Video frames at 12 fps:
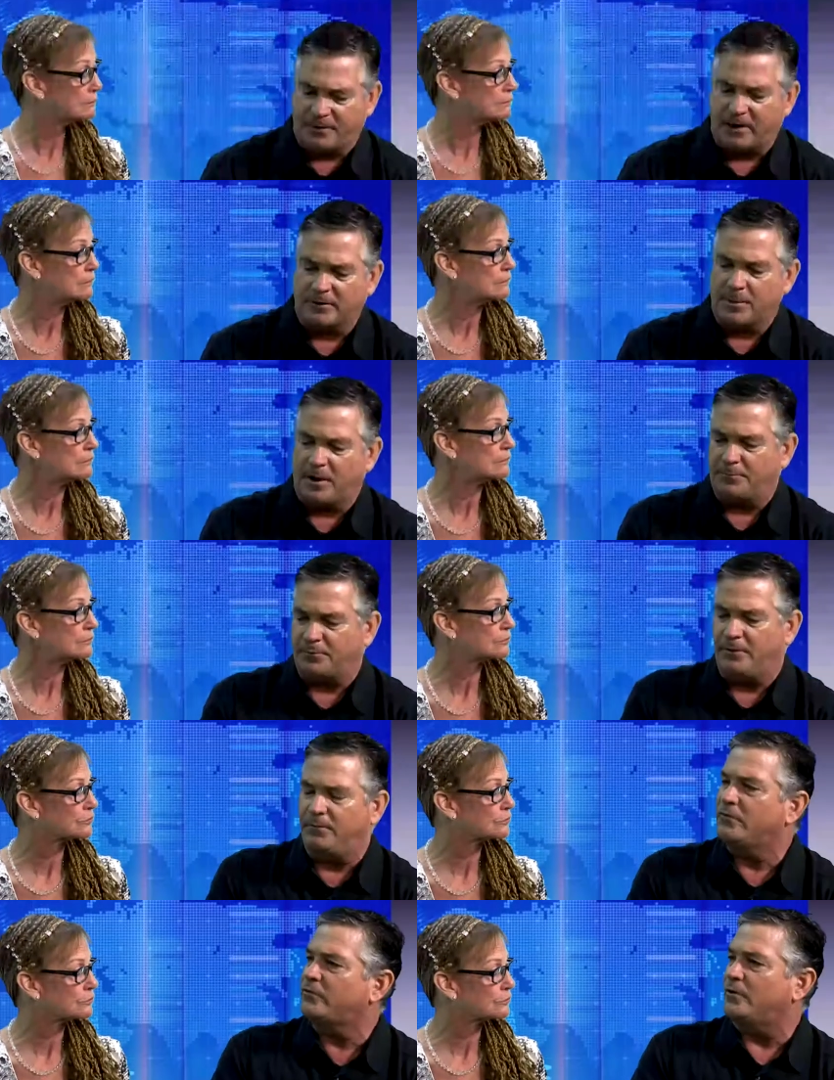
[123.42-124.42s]
Speaker 1: talked about
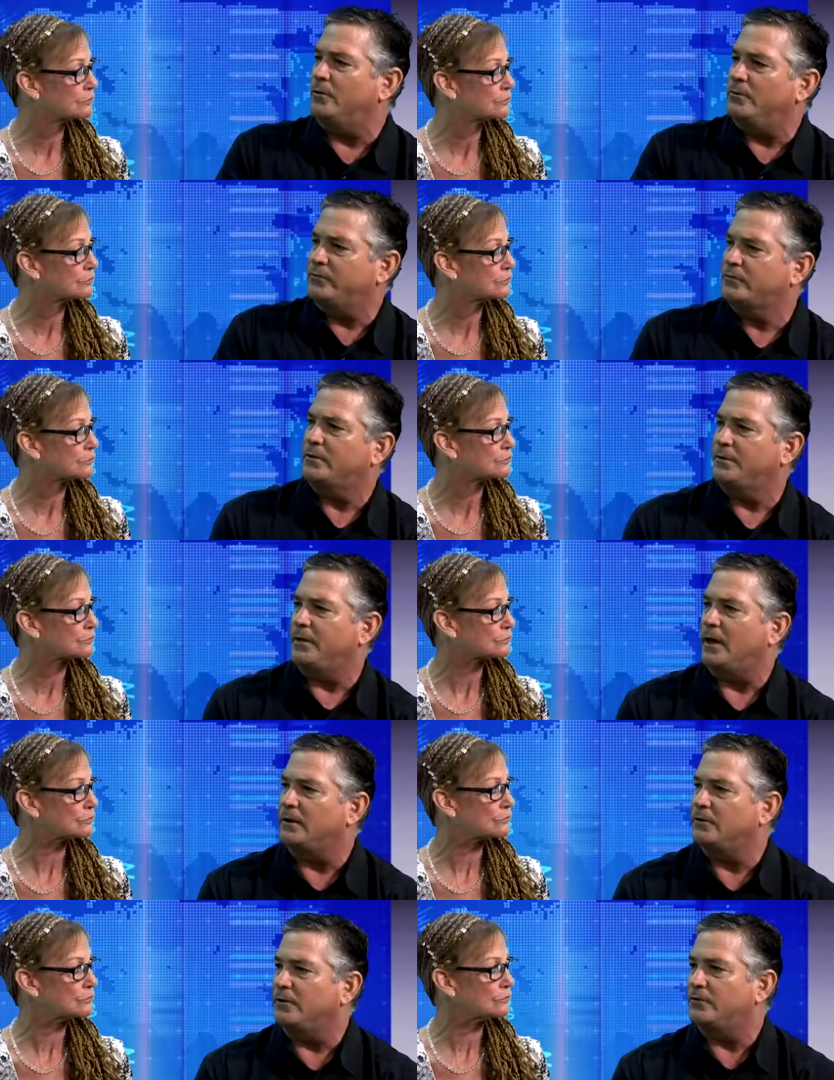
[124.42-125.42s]
previous shows
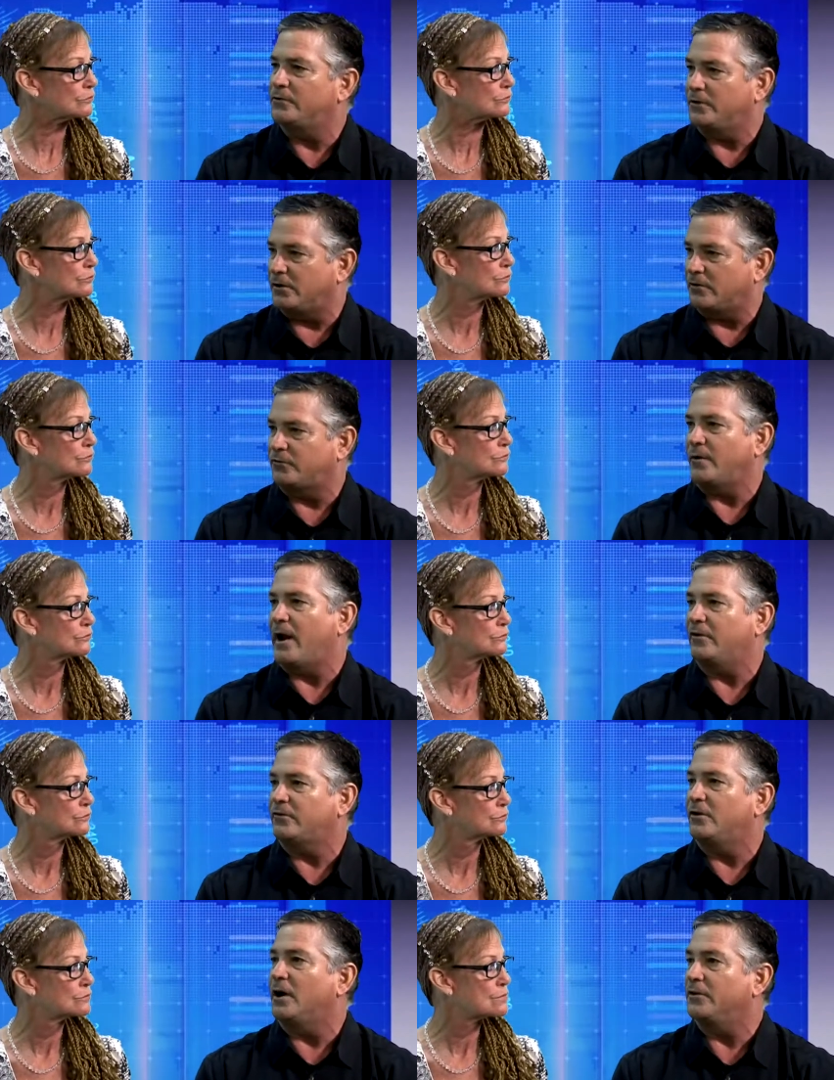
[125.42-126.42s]
that there's a
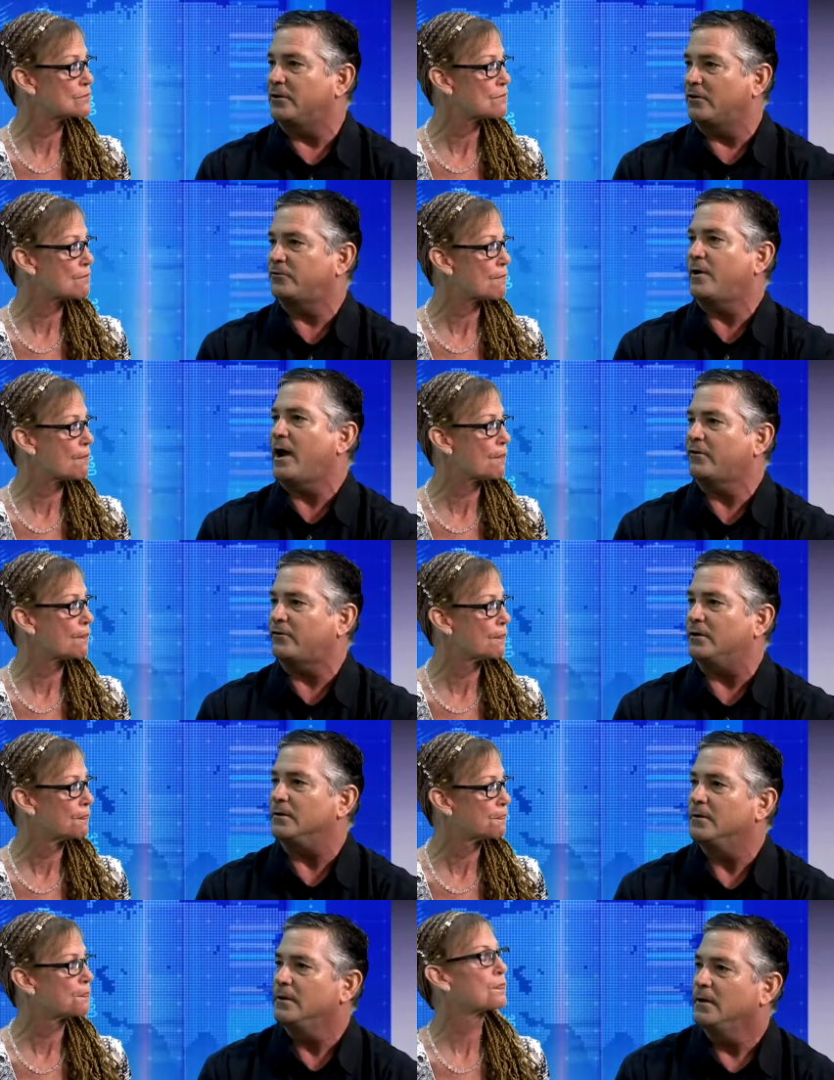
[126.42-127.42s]
distraction on the distraction.